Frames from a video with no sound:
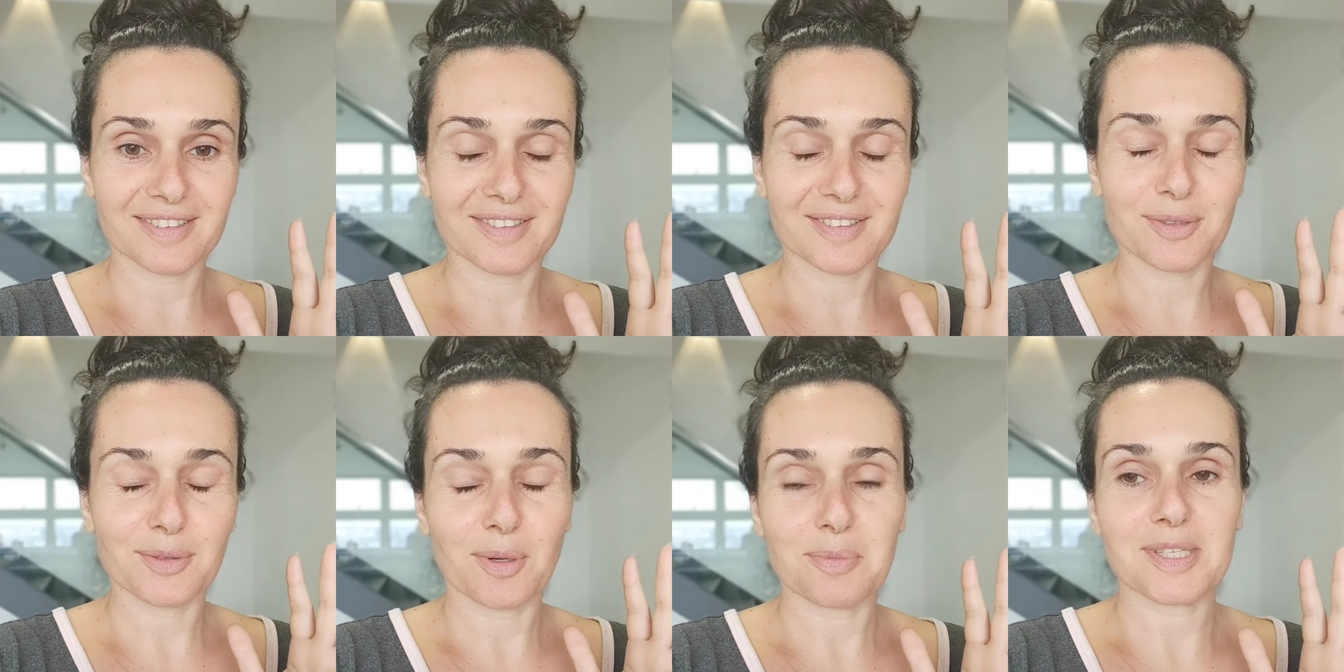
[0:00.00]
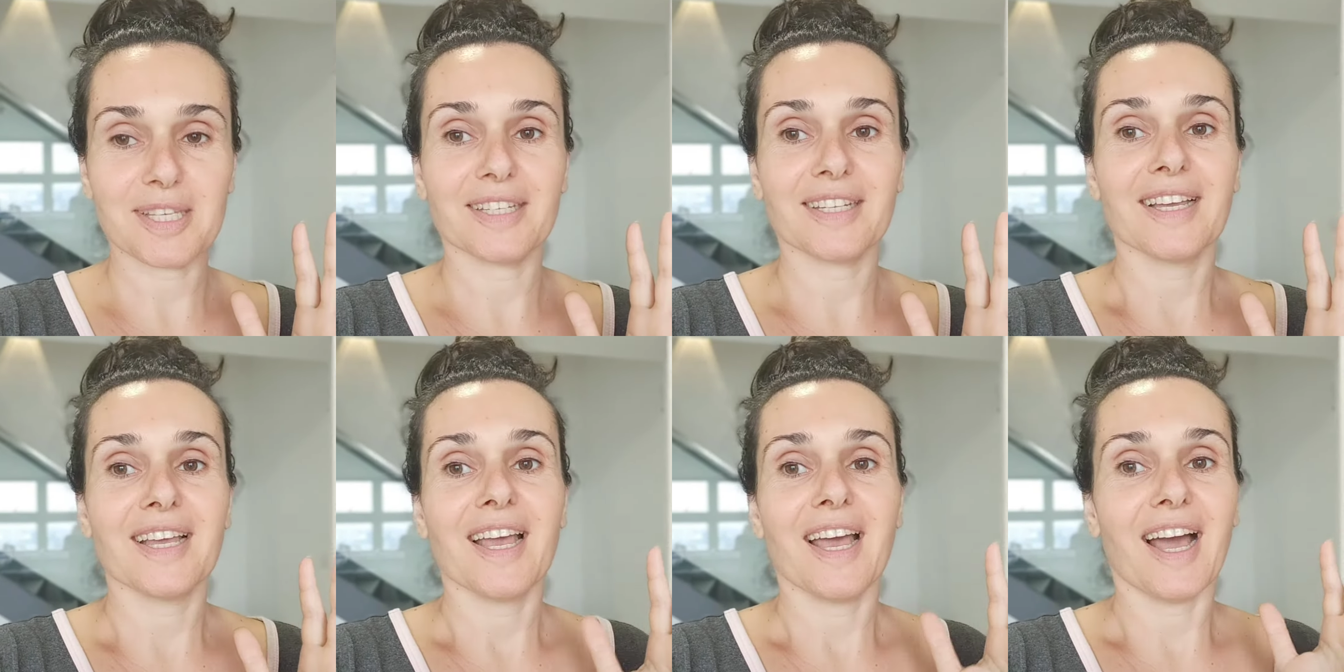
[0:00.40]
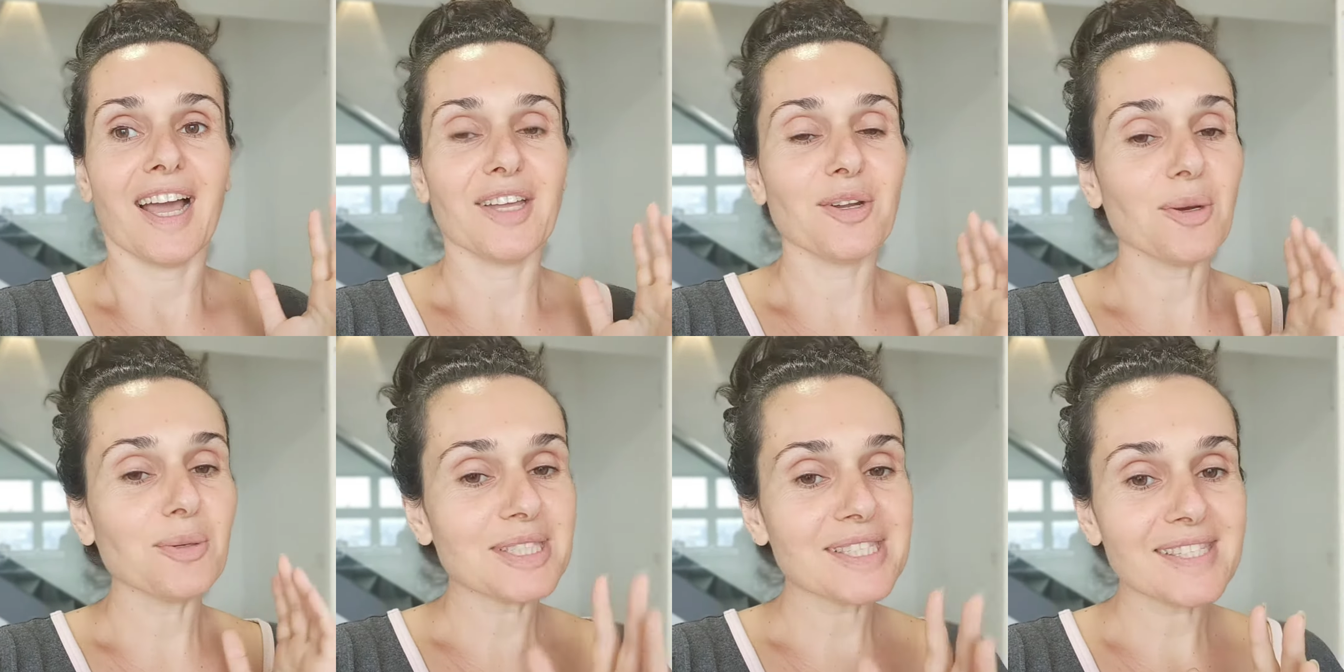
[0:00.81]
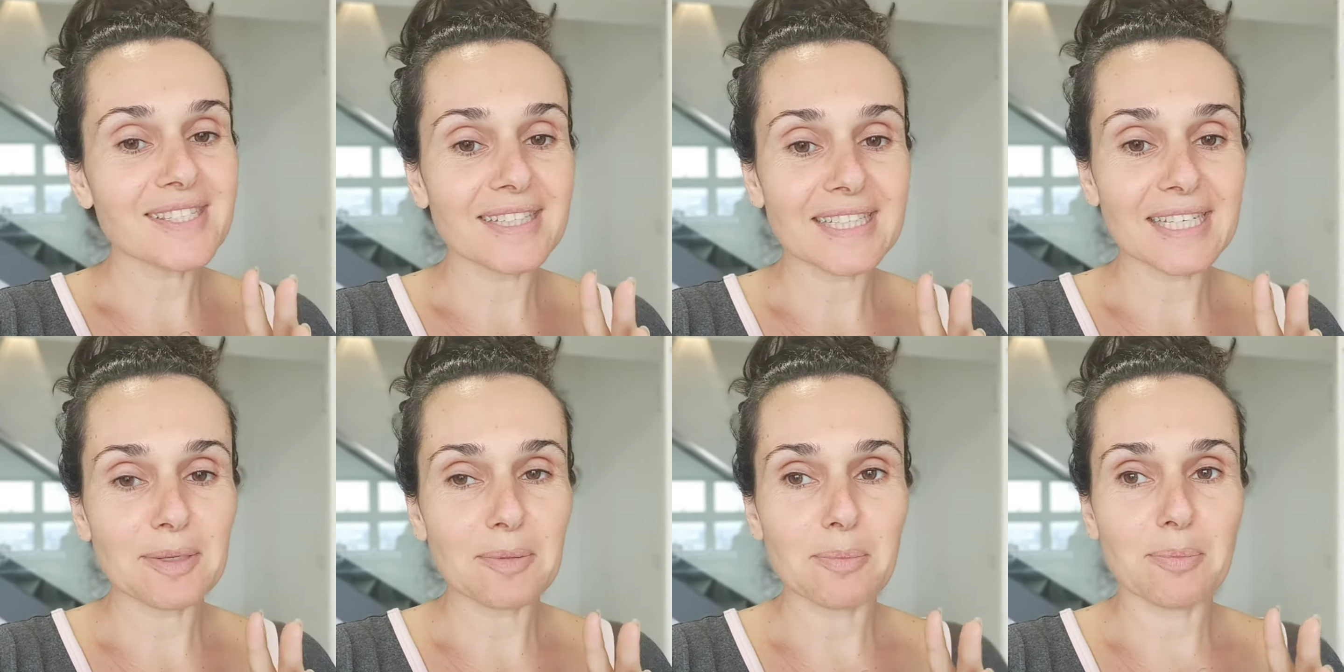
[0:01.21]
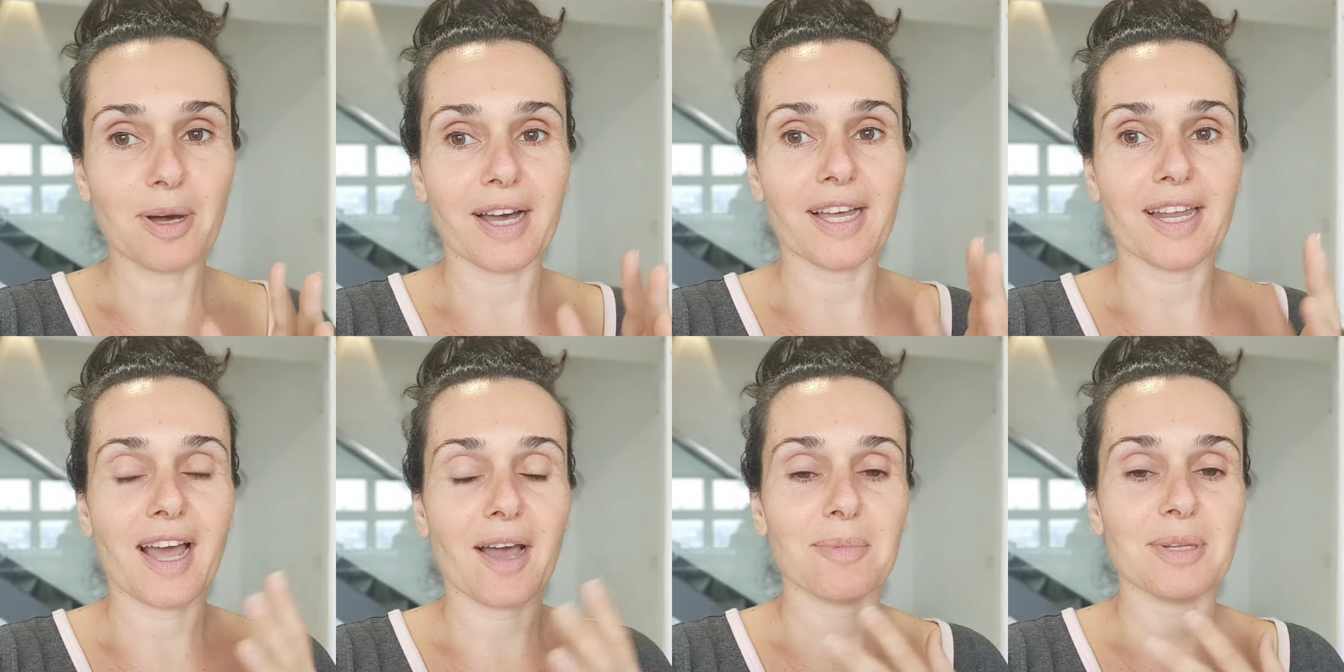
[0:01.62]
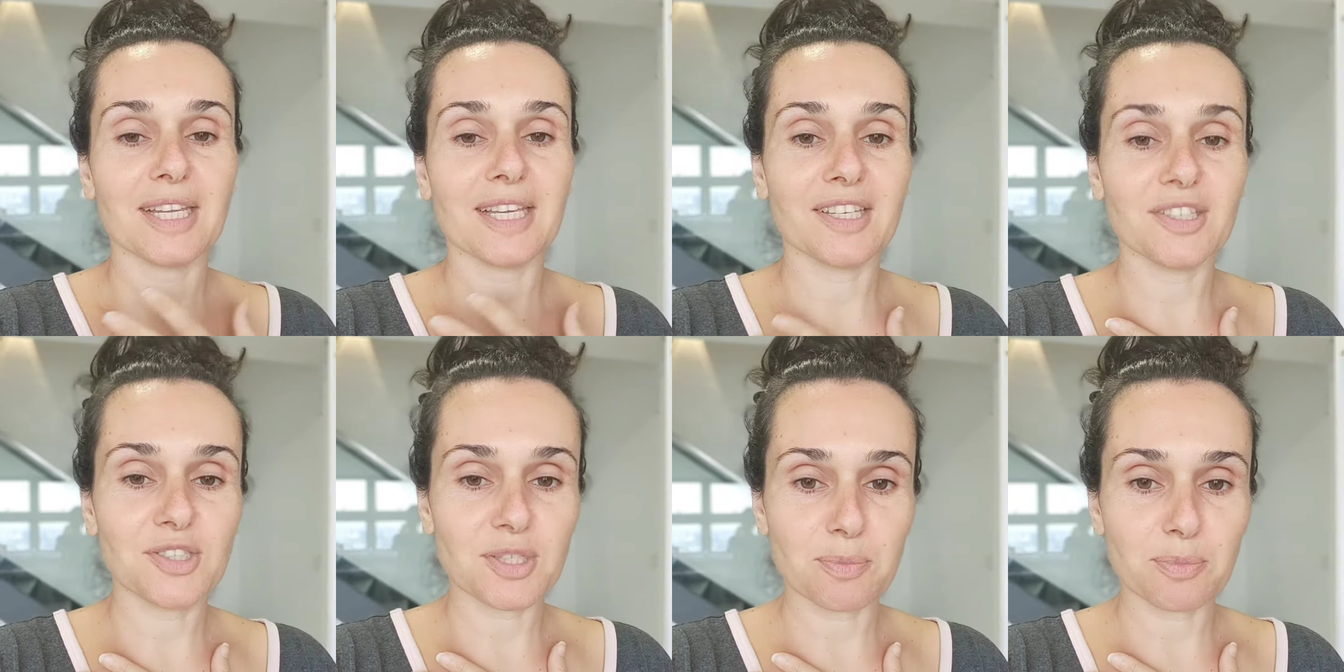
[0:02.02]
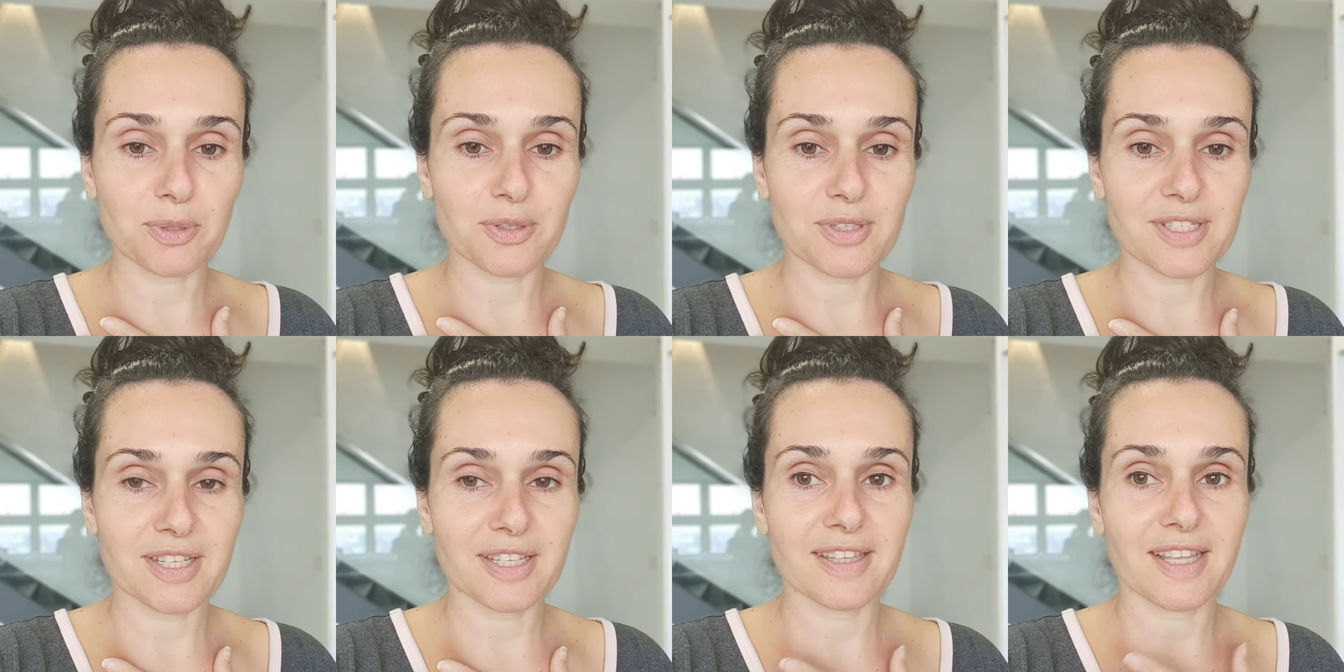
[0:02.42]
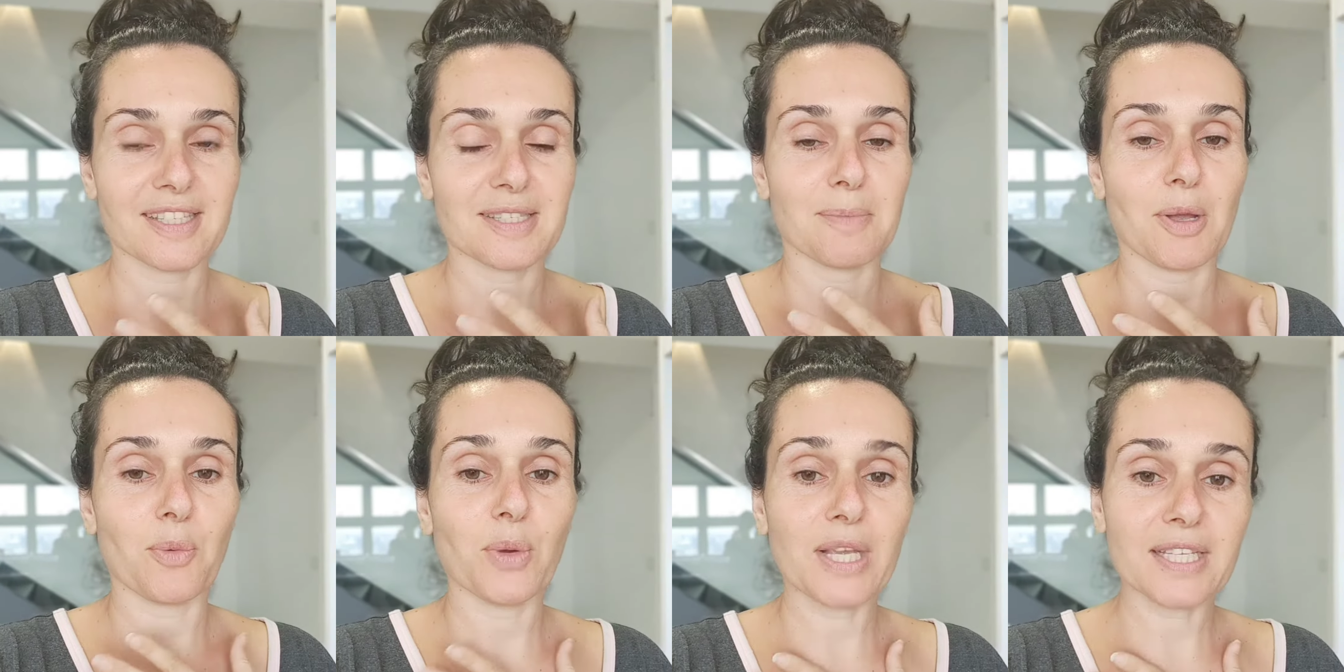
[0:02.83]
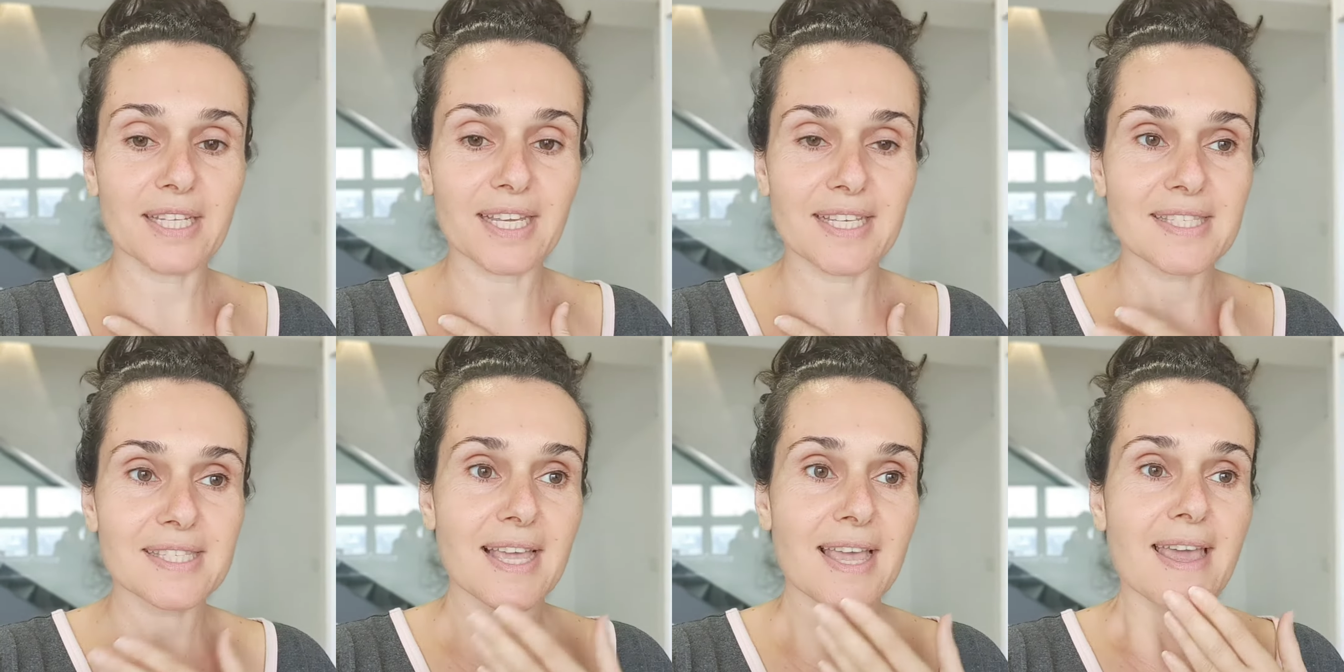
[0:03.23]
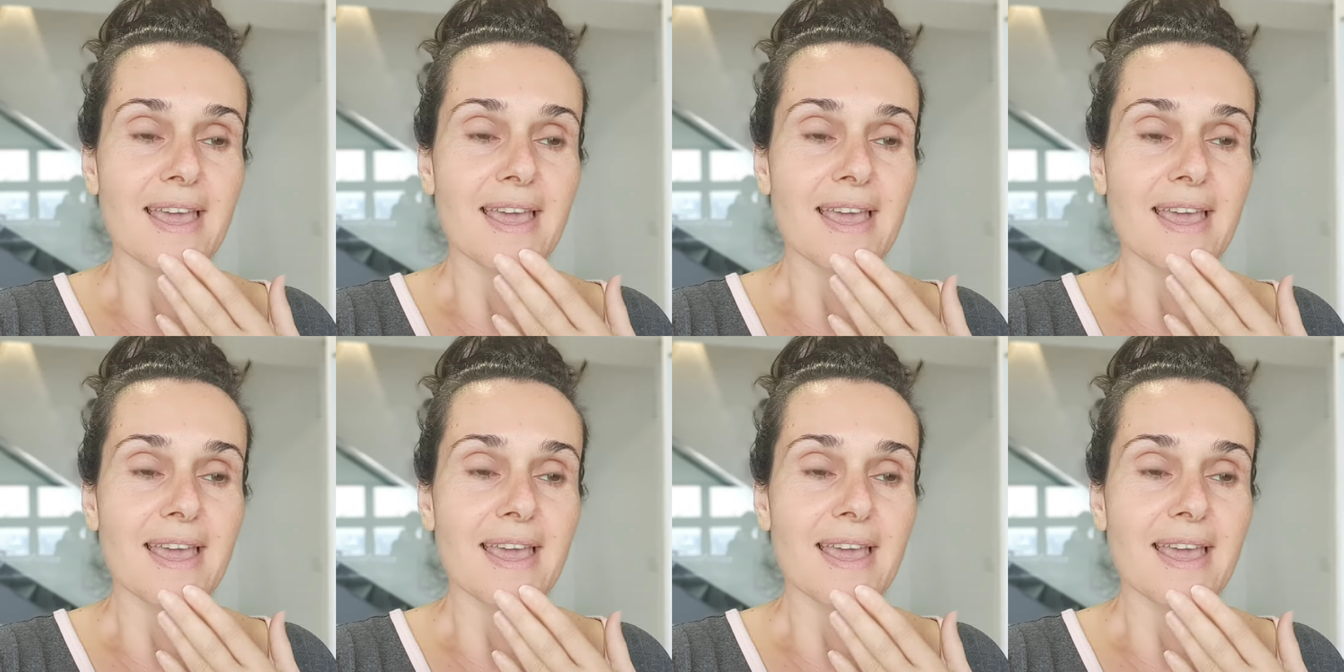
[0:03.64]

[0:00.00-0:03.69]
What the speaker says: Upset. I know it's silly, but I'm a kitchen person, that's my weakness.